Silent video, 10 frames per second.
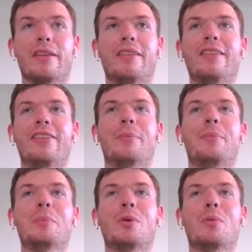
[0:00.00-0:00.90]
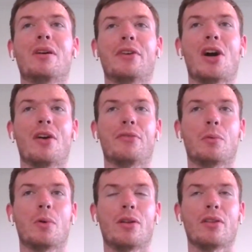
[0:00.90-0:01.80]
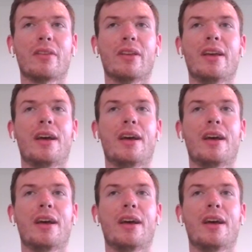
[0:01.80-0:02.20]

I see some people where they're off the walls.